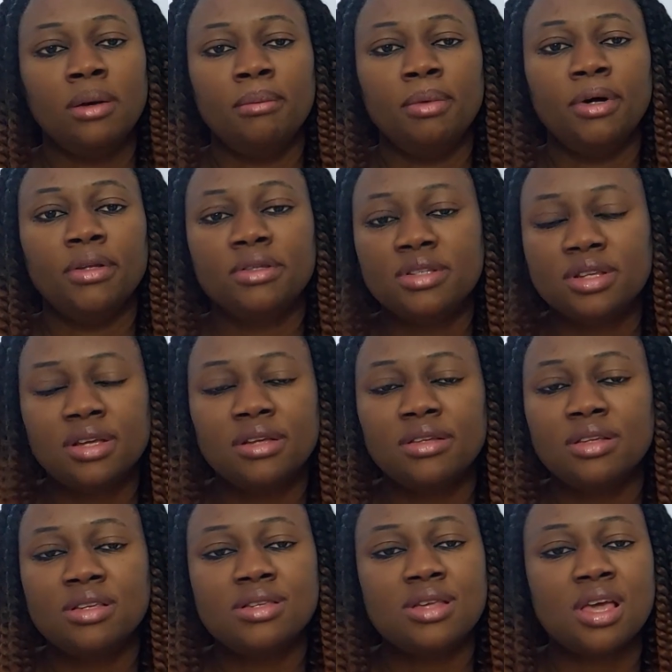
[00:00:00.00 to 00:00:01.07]
But
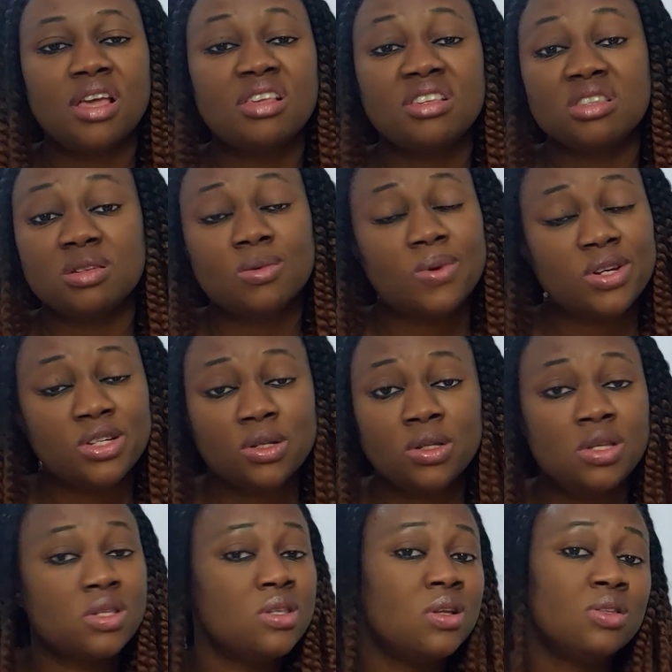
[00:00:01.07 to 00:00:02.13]
this sink
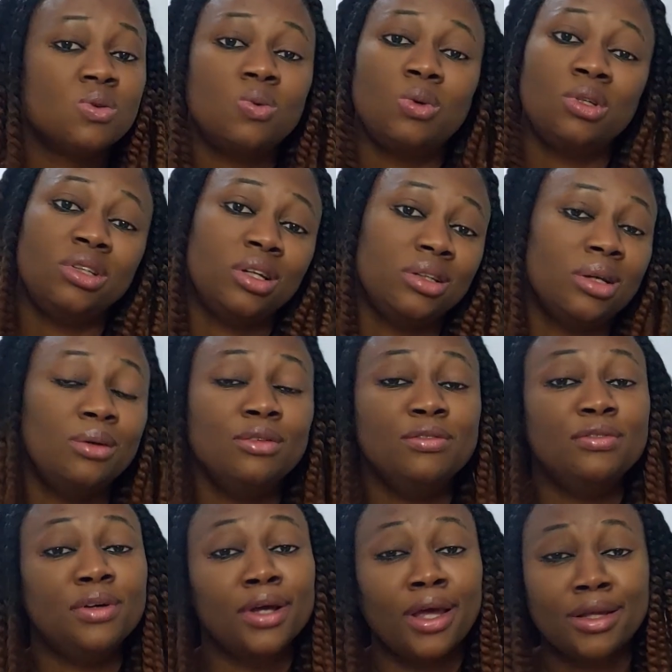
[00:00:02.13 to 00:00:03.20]
situation is not one that I will
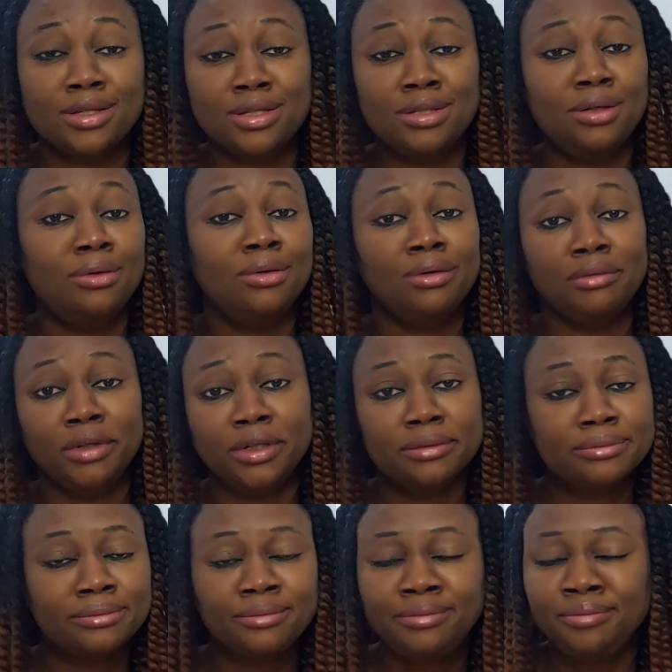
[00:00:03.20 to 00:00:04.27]
forget in a hurry.
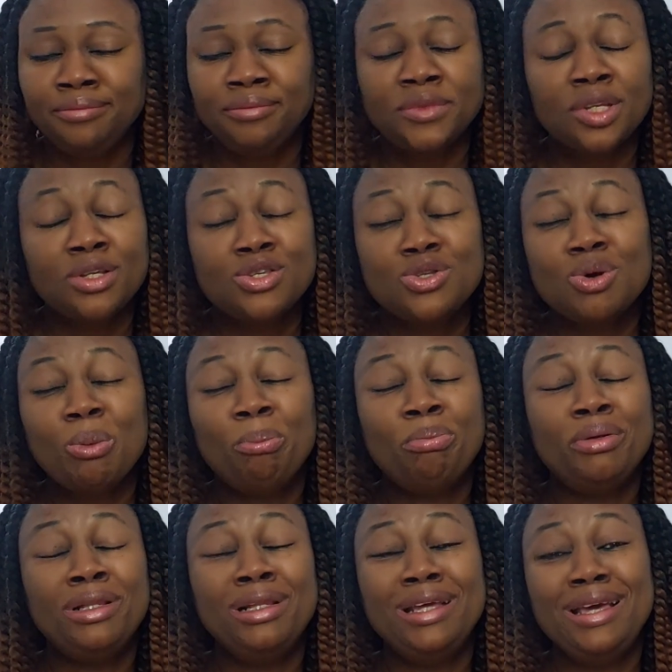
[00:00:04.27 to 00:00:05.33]
So
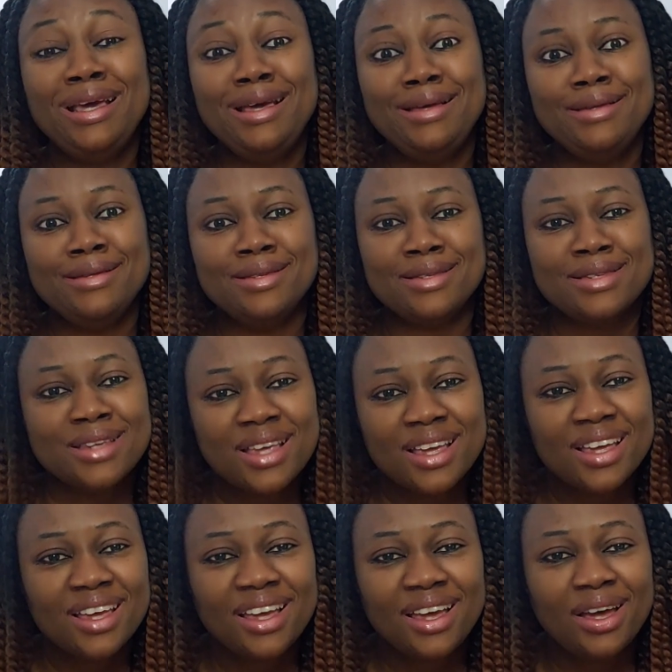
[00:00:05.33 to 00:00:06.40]
please
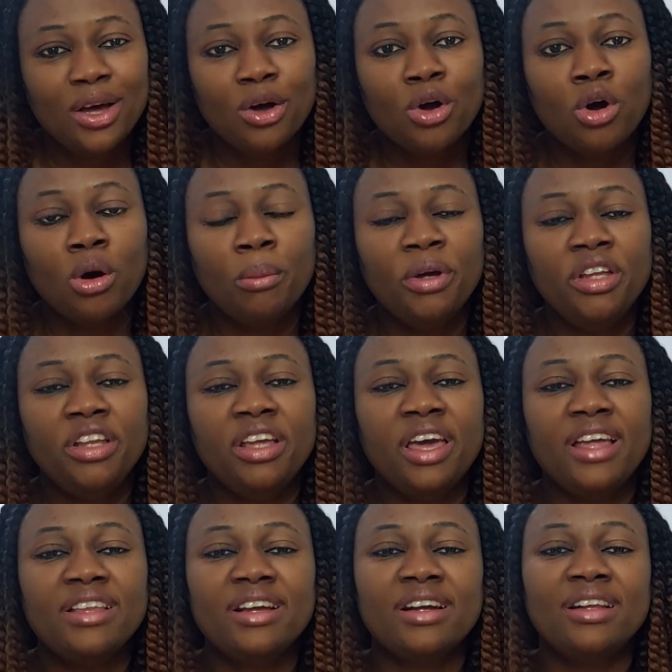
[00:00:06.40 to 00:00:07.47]

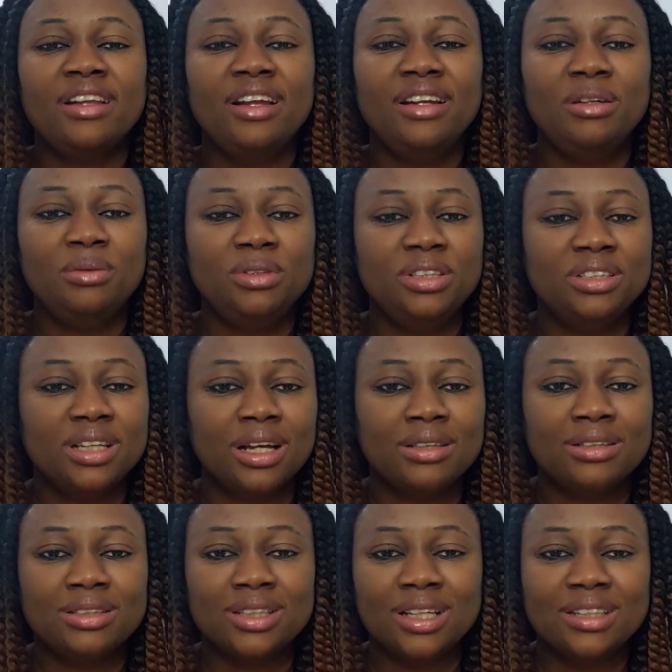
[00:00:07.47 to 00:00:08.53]
communicate clearly with these
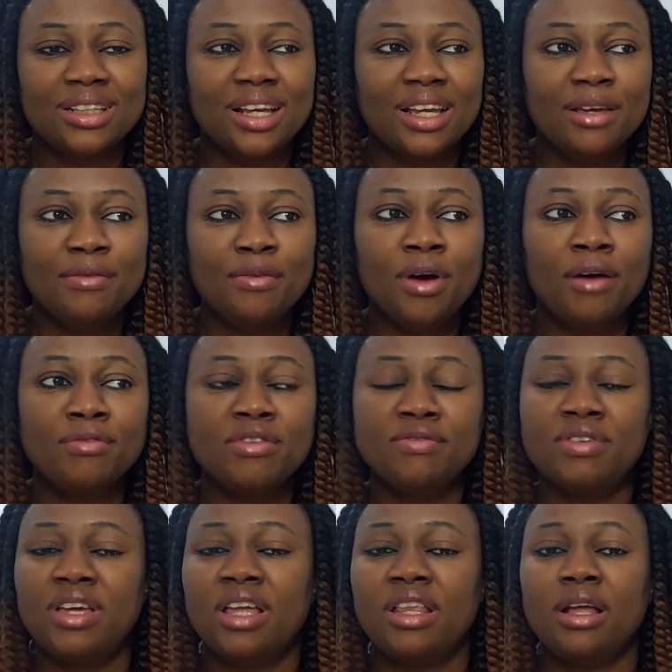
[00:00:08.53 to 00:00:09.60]
artisans. Like, if you have to
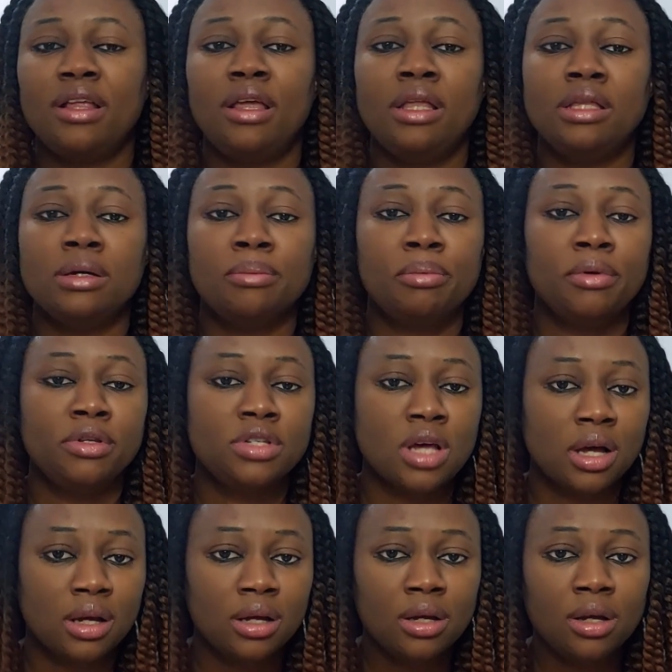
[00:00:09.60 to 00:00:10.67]
even get an
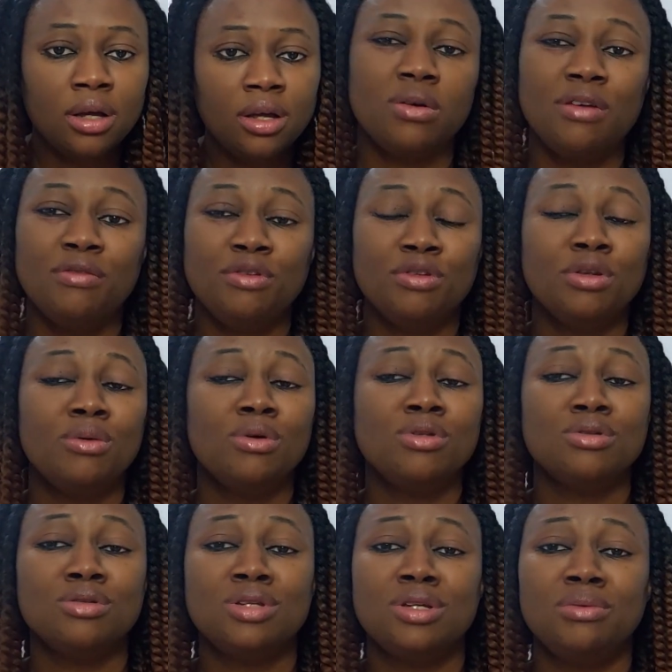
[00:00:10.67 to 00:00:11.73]
interpreter, so if you do not
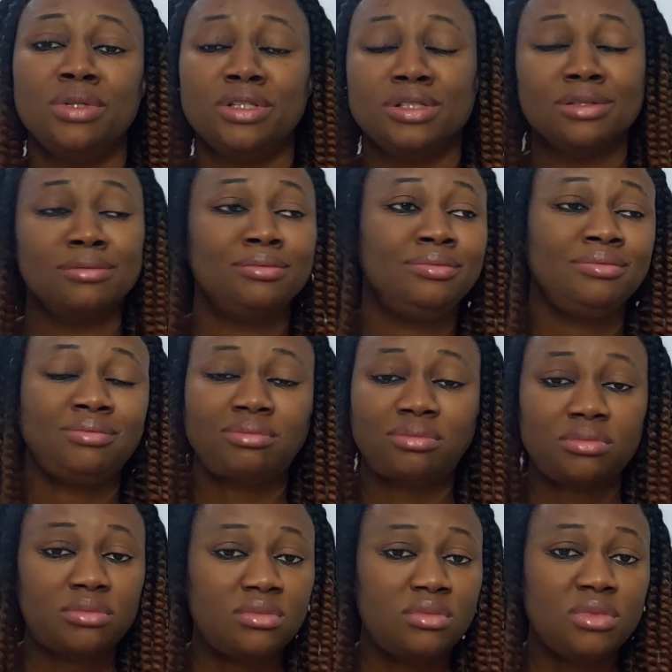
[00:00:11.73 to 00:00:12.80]
want to deal with
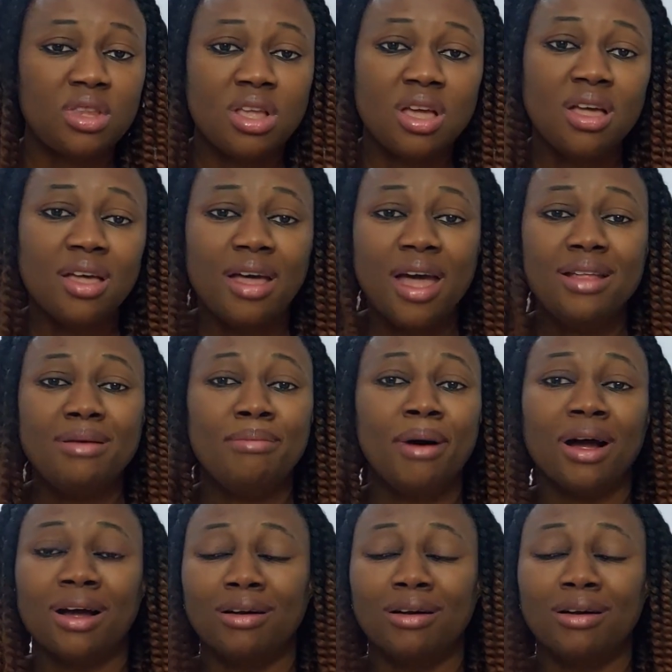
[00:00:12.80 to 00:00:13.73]
any back